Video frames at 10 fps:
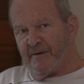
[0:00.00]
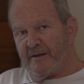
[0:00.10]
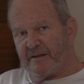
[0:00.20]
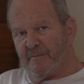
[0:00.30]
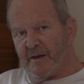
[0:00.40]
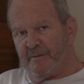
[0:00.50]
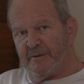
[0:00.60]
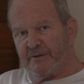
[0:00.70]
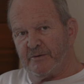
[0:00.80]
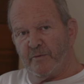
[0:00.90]
over here at the
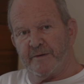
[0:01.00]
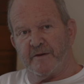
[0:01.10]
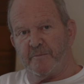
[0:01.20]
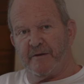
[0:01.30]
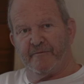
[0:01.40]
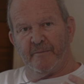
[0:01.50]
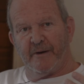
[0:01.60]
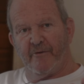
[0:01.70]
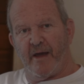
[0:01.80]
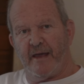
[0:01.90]
moment, whether it be from
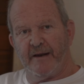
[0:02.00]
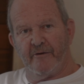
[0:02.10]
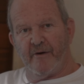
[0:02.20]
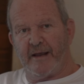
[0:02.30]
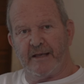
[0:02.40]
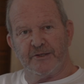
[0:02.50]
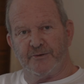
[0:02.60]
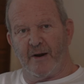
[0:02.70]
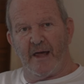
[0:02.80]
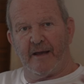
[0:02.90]
Iran, Iraq,
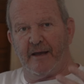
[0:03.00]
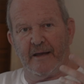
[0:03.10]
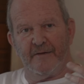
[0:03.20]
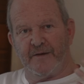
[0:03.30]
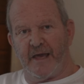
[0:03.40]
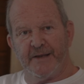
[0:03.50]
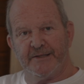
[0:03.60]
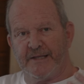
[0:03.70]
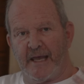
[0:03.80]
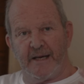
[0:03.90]
Sri Lanka,
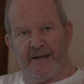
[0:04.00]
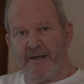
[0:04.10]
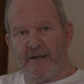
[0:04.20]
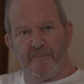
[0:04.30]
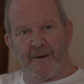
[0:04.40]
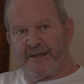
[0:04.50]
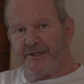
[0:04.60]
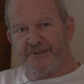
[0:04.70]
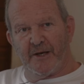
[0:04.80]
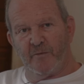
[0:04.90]
Afghanistan,
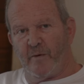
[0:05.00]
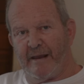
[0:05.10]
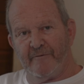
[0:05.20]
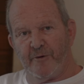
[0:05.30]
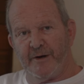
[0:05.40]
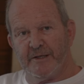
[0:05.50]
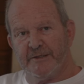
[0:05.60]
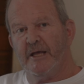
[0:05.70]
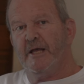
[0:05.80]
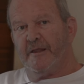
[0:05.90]
Pakistan, wherever it
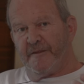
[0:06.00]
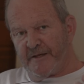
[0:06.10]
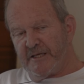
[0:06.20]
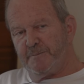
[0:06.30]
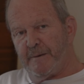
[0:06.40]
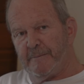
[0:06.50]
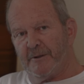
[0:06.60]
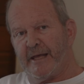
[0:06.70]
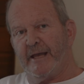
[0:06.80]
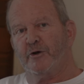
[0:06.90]
is, these
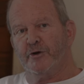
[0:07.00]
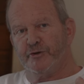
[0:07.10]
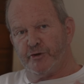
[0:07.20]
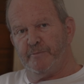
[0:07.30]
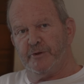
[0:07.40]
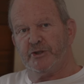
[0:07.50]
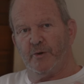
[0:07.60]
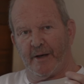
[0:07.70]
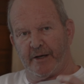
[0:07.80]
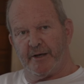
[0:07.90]
people can contribute
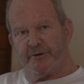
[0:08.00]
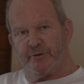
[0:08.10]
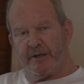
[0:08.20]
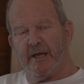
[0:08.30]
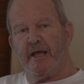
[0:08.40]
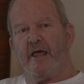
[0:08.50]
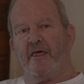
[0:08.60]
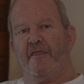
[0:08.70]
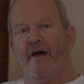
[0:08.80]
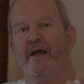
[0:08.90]
to our country.
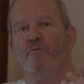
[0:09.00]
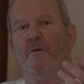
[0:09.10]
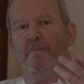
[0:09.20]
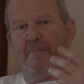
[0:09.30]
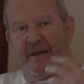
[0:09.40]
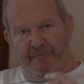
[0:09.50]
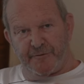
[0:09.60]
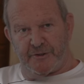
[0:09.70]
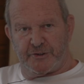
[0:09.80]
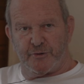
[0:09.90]
They will
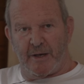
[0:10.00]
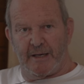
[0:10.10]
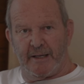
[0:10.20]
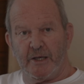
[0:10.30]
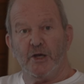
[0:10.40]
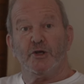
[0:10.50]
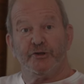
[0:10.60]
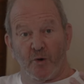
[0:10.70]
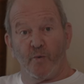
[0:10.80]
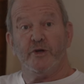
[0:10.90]
benefit Australia,
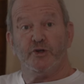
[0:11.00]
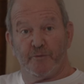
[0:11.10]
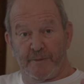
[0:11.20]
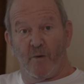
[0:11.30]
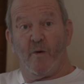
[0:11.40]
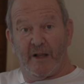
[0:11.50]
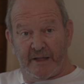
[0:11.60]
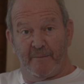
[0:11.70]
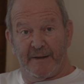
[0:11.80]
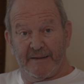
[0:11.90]
so we should be
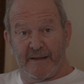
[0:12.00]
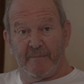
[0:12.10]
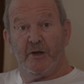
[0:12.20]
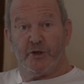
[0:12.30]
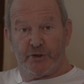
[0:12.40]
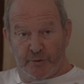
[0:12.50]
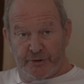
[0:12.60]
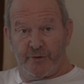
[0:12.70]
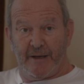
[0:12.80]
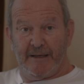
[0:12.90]
welcoming them to
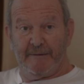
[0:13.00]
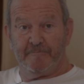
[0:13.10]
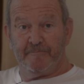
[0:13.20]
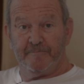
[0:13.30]
Australia.